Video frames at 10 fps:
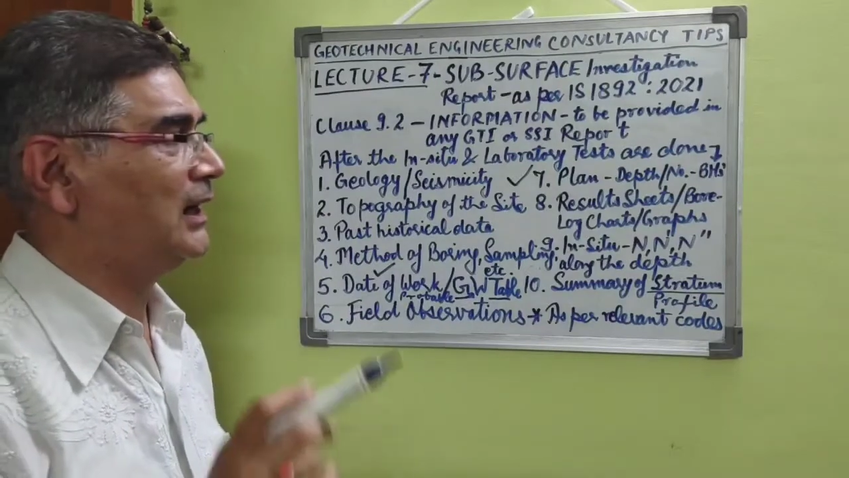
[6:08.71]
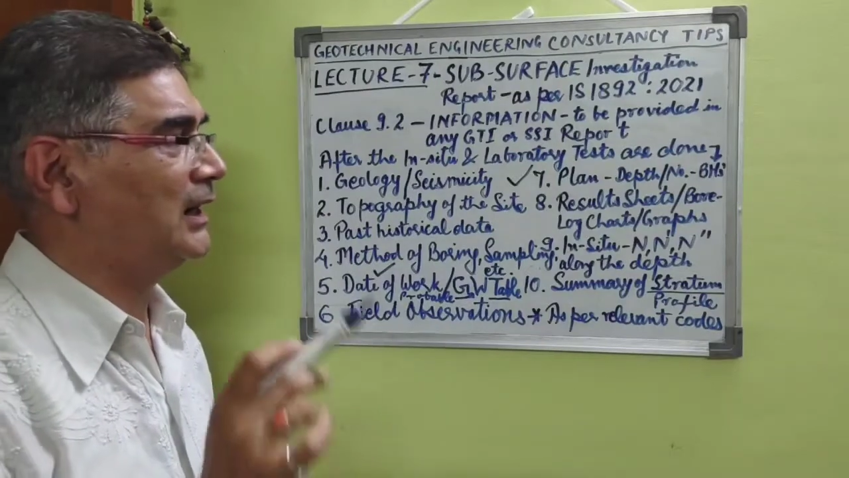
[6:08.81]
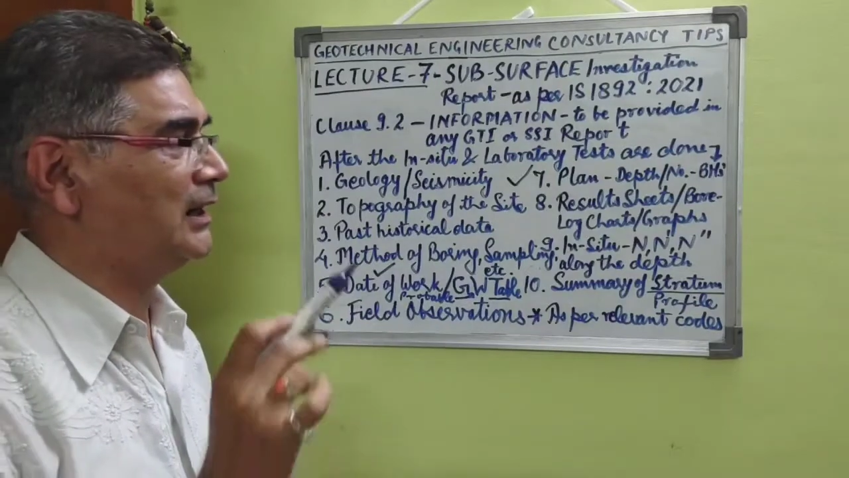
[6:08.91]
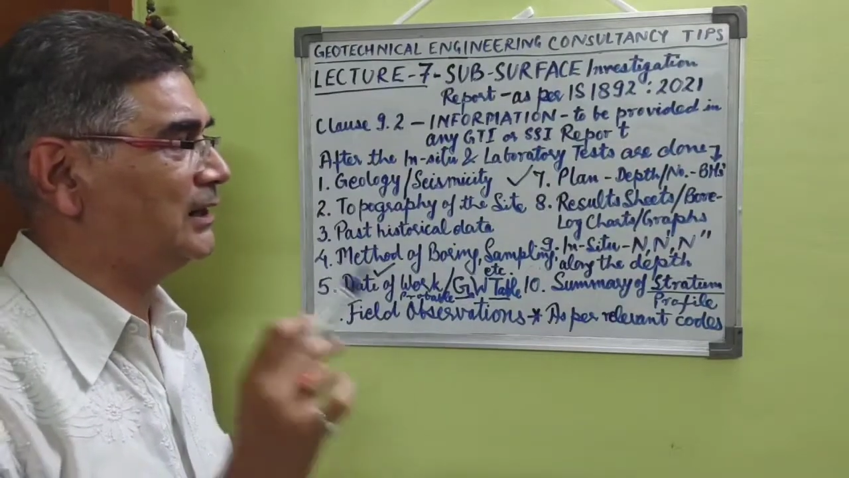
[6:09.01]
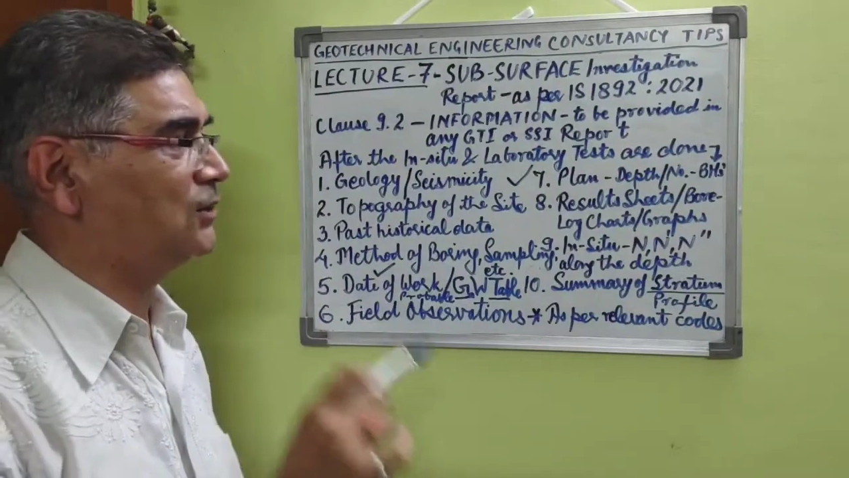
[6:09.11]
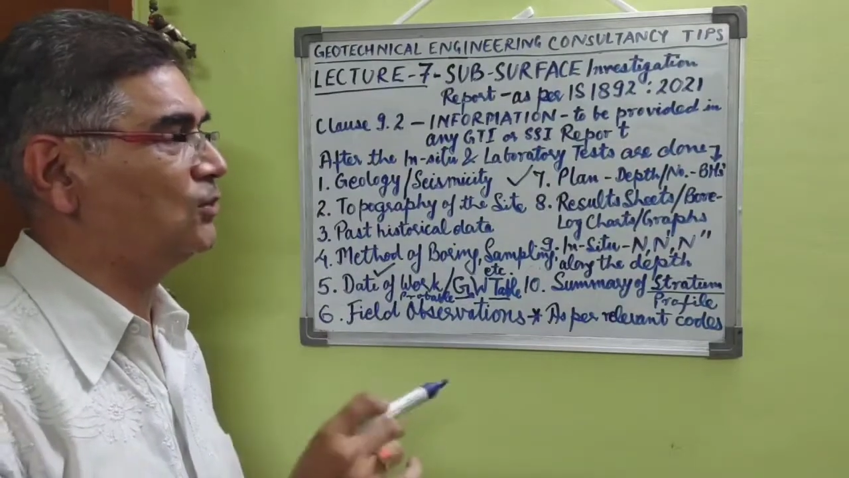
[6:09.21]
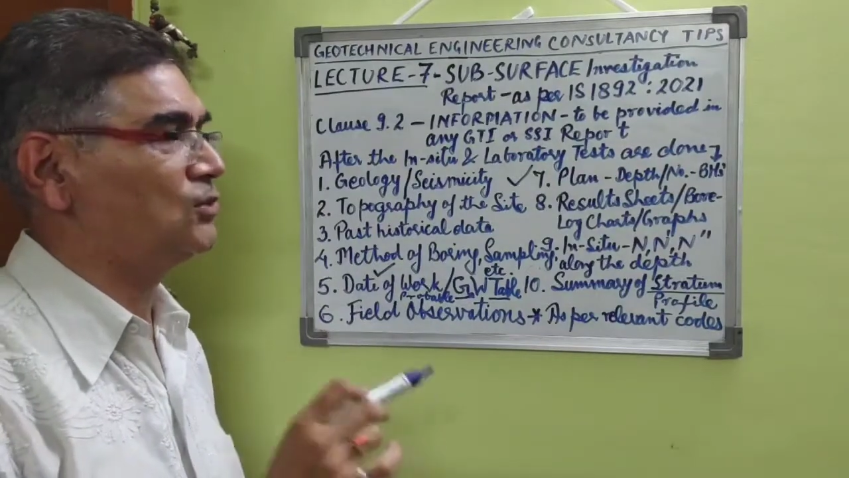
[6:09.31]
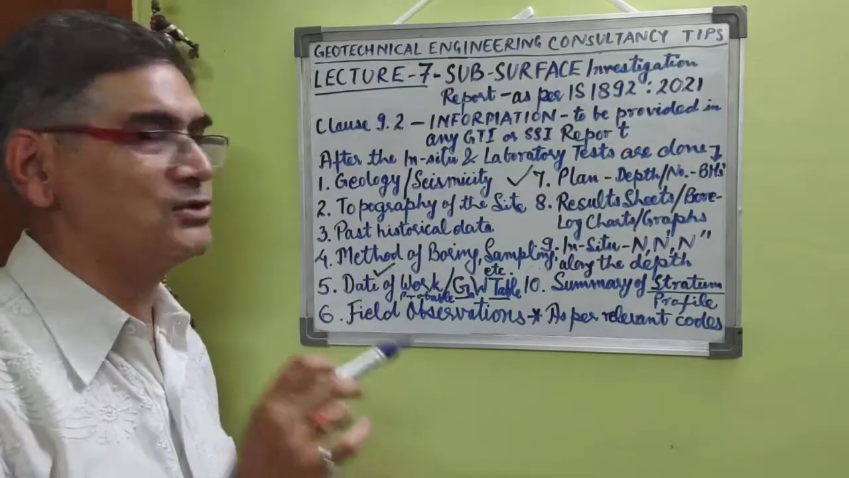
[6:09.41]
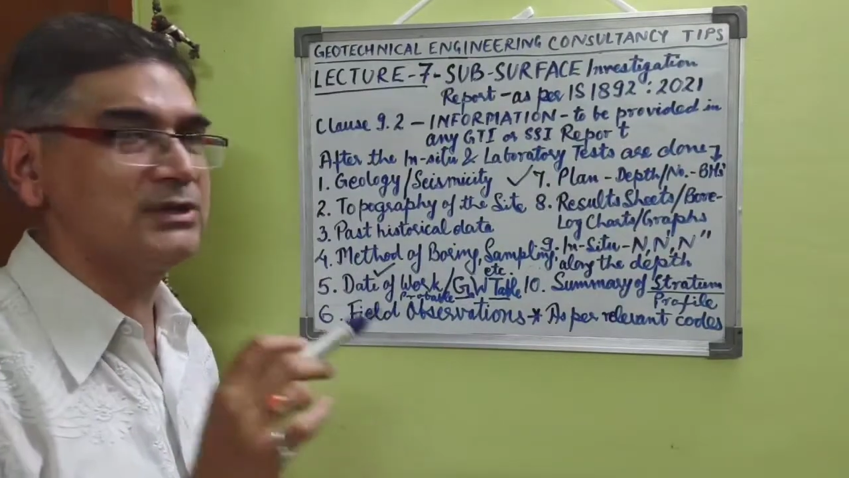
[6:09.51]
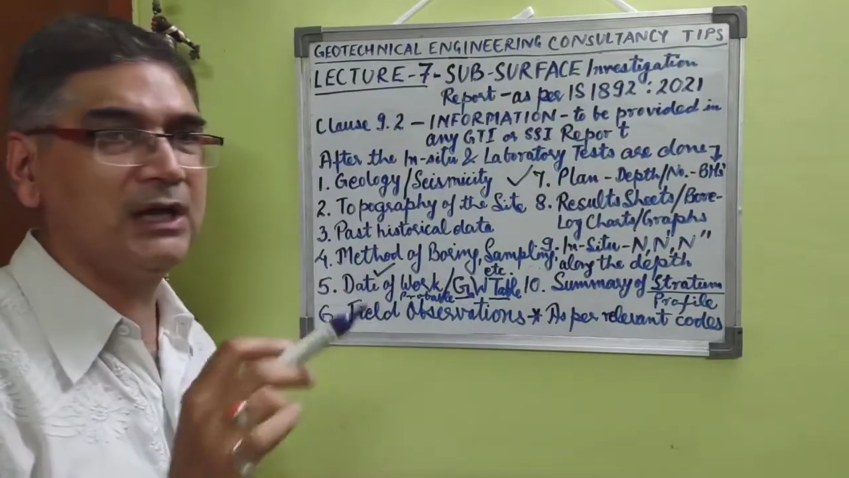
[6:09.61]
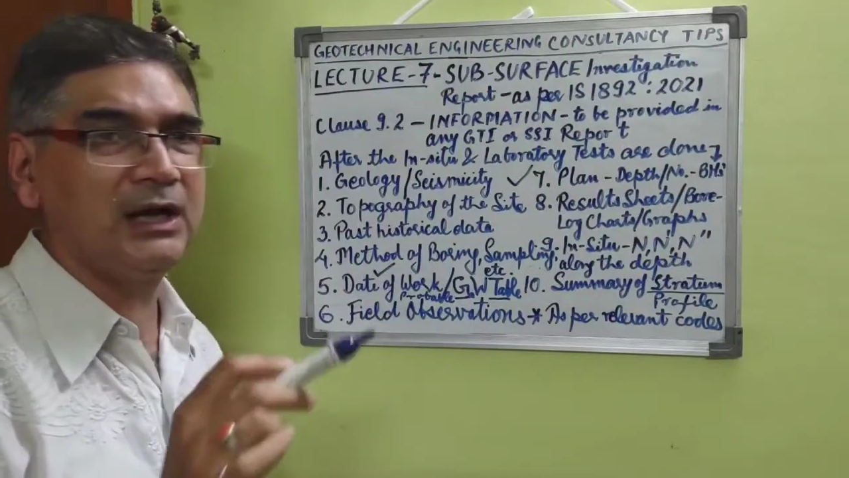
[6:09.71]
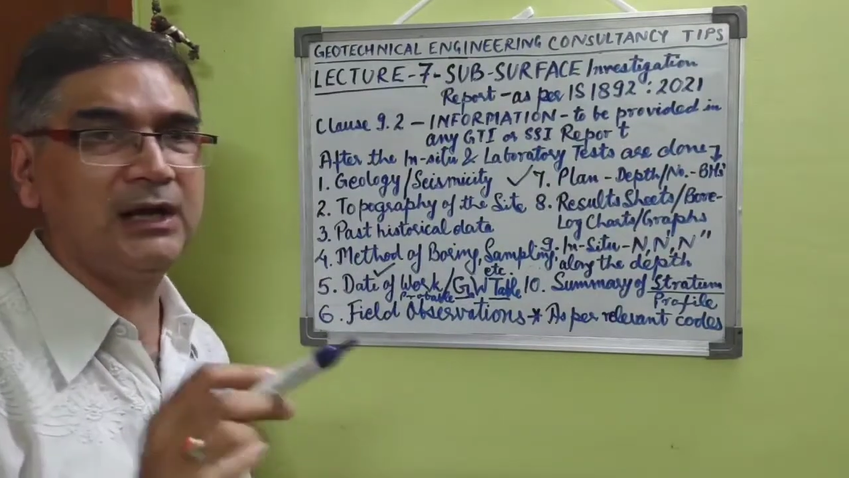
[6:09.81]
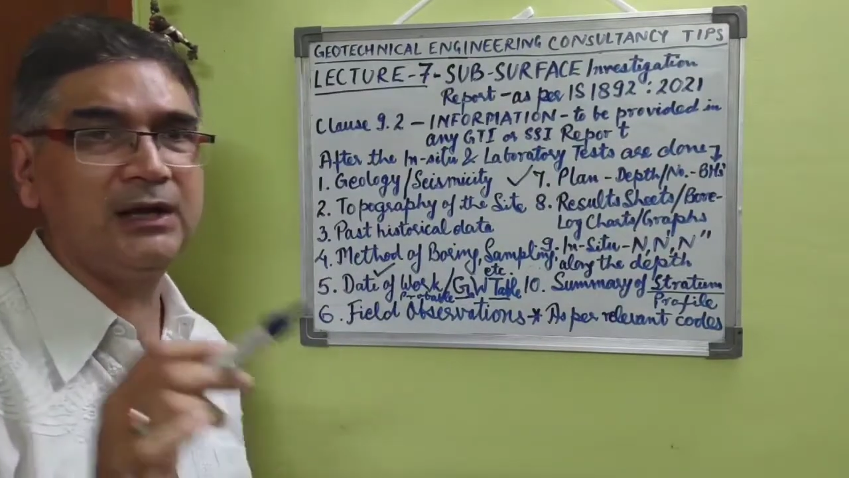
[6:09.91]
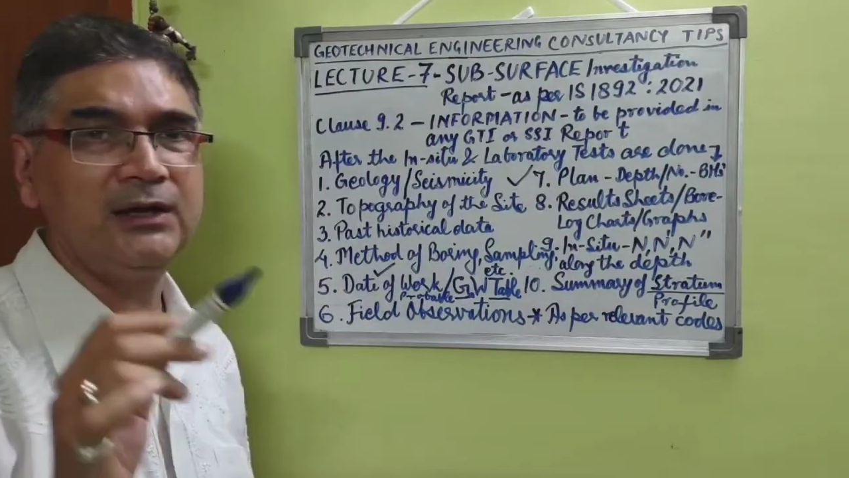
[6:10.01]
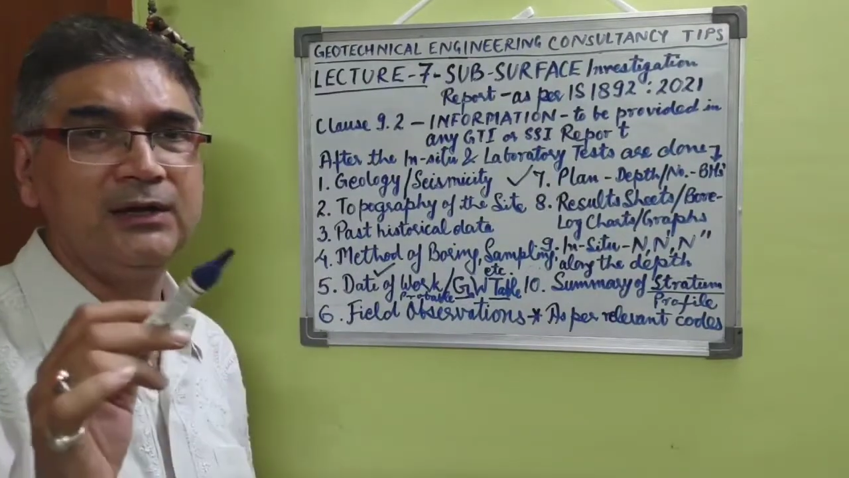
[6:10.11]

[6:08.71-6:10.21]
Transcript: and enclose the